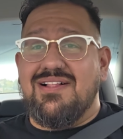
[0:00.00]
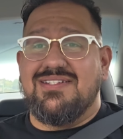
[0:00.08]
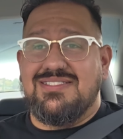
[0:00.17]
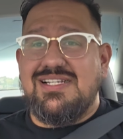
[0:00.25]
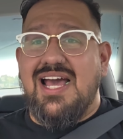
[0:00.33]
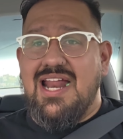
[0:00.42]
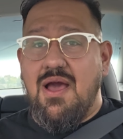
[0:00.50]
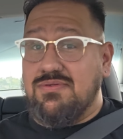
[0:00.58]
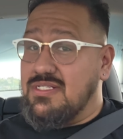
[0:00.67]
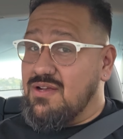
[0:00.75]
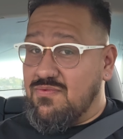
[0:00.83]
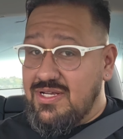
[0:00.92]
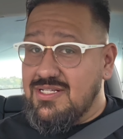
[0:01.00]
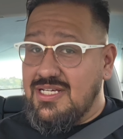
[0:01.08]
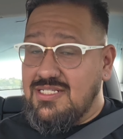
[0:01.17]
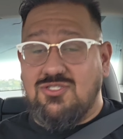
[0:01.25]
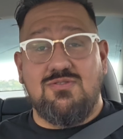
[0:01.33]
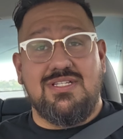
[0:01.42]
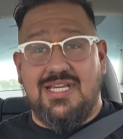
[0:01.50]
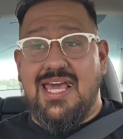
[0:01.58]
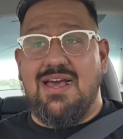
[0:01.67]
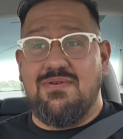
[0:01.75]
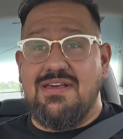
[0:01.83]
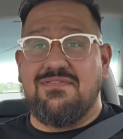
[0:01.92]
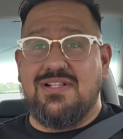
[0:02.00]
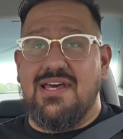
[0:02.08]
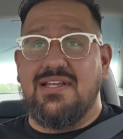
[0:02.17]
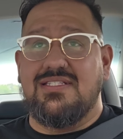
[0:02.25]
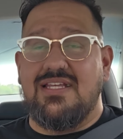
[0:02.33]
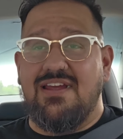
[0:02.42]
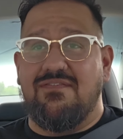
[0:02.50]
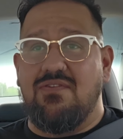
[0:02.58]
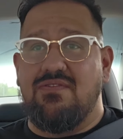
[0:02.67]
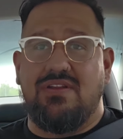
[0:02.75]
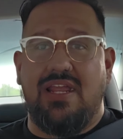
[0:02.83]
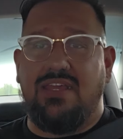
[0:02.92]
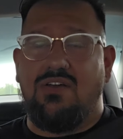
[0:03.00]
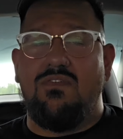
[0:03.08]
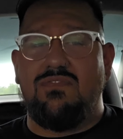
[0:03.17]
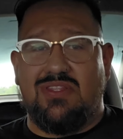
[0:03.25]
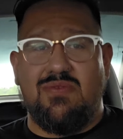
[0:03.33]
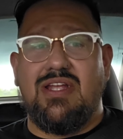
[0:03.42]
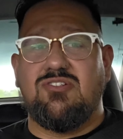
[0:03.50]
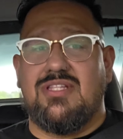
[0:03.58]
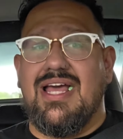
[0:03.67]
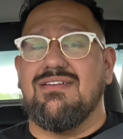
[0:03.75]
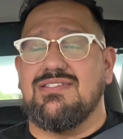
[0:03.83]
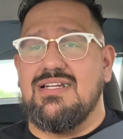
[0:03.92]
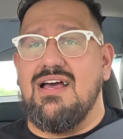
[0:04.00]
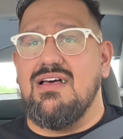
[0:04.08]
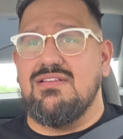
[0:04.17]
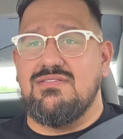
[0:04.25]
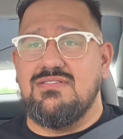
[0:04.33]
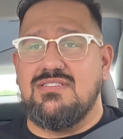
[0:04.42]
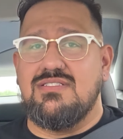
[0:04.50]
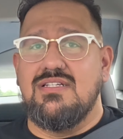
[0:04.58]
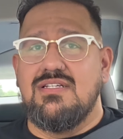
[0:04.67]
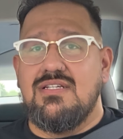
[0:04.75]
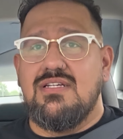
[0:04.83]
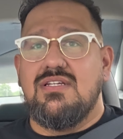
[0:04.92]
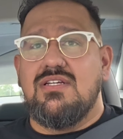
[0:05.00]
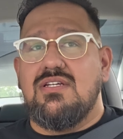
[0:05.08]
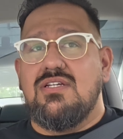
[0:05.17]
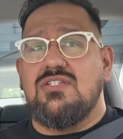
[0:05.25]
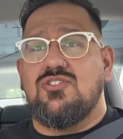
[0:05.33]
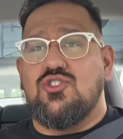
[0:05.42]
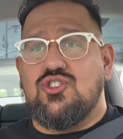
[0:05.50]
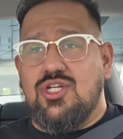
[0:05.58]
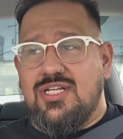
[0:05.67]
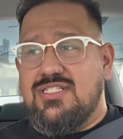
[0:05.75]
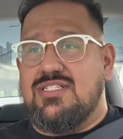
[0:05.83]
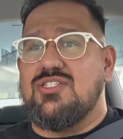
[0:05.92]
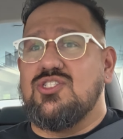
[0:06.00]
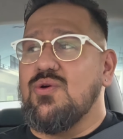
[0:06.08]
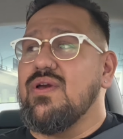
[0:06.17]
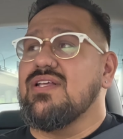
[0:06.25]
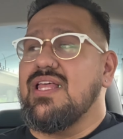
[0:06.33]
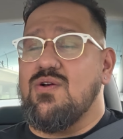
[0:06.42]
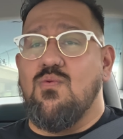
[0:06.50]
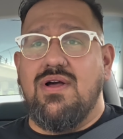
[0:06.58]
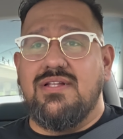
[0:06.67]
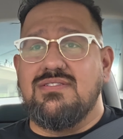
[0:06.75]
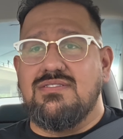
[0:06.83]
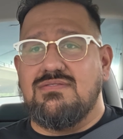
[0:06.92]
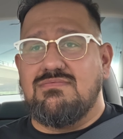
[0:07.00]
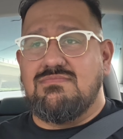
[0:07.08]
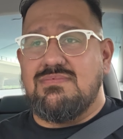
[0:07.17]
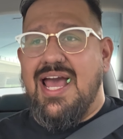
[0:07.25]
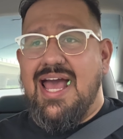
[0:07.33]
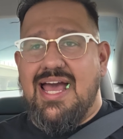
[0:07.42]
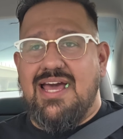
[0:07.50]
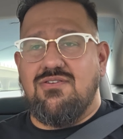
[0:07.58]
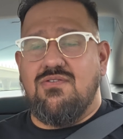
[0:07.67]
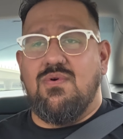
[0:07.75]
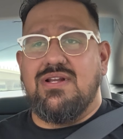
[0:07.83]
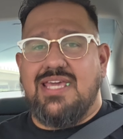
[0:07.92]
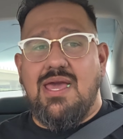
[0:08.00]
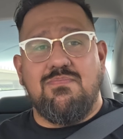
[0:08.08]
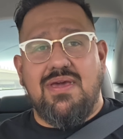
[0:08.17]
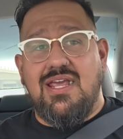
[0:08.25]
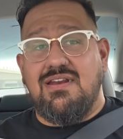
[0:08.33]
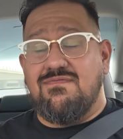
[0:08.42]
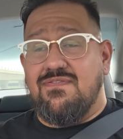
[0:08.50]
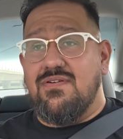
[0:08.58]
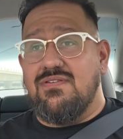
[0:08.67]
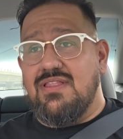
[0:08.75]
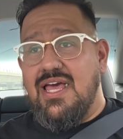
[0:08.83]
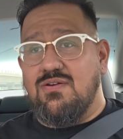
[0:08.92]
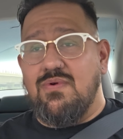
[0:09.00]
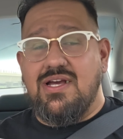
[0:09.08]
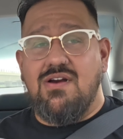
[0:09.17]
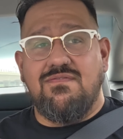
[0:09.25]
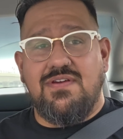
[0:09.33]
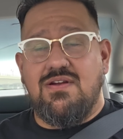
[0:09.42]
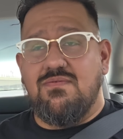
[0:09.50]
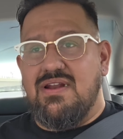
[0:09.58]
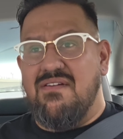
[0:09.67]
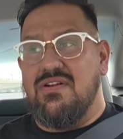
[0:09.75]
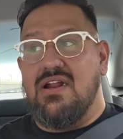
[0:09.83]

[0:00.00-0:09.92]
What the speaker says: And I was like, really? And she was like, yeah, we have clients that have earned like over $300,000 just doing like one ad or one campaign for like Wegovy or whatever.